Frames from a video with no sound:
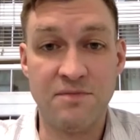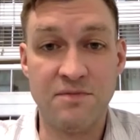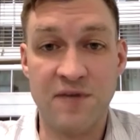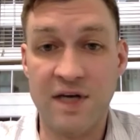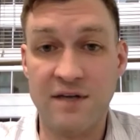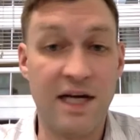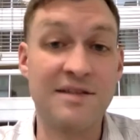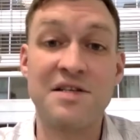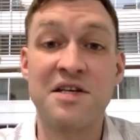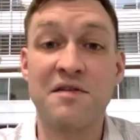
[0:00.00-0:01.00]
then got
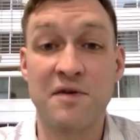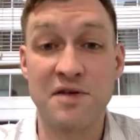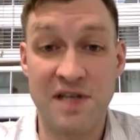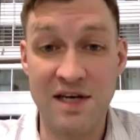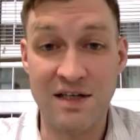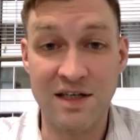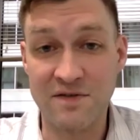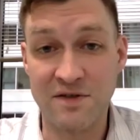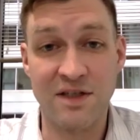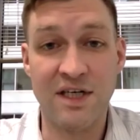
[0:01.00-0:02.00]
to see it firsthand
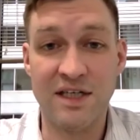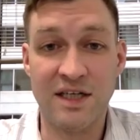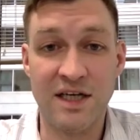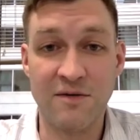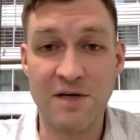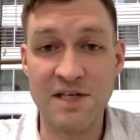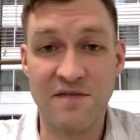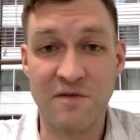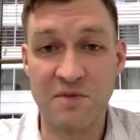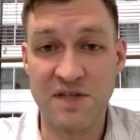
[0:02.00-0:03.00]
after getting
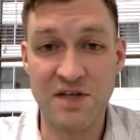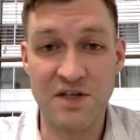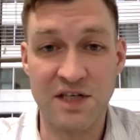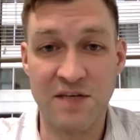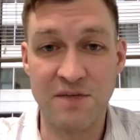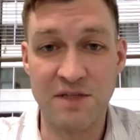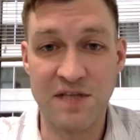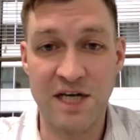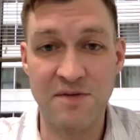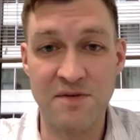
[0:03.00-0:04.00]
arrested for possession a couple of
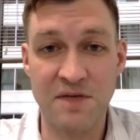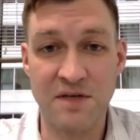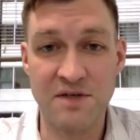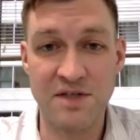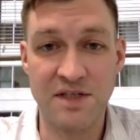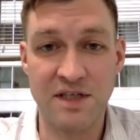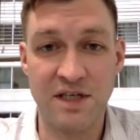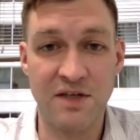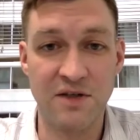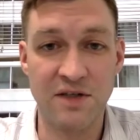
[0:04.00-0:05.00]
times when I was in
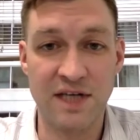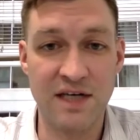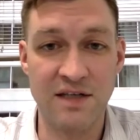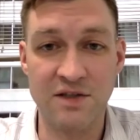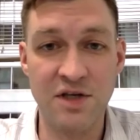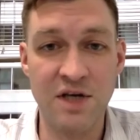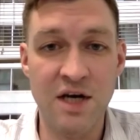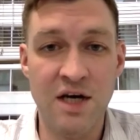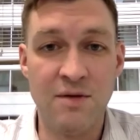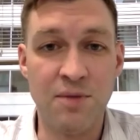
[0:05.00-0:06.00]
early college.
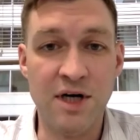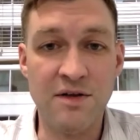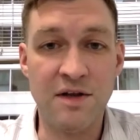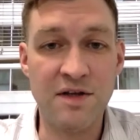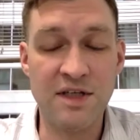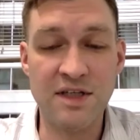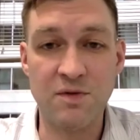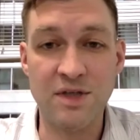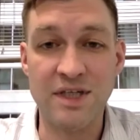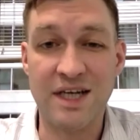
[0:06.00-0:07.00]
But the thing that
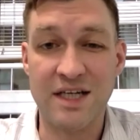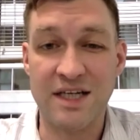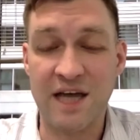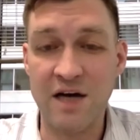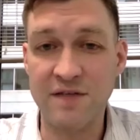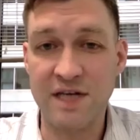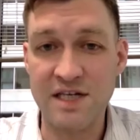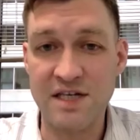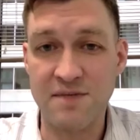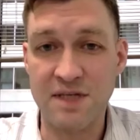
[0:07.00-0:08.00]
really kind of
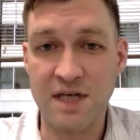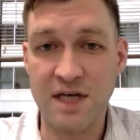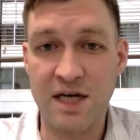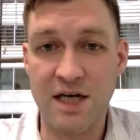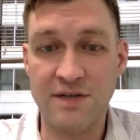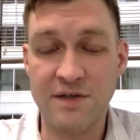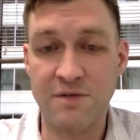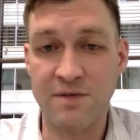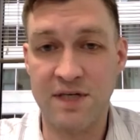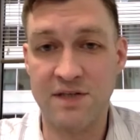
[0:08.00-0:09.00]
galvanized me and turned
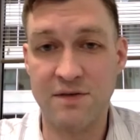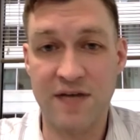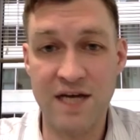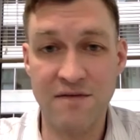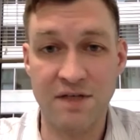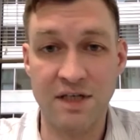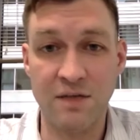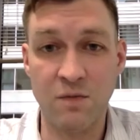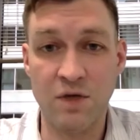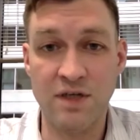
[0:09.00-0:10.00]
me into an advocate
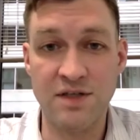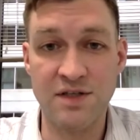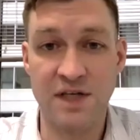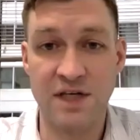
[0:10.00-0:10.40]
was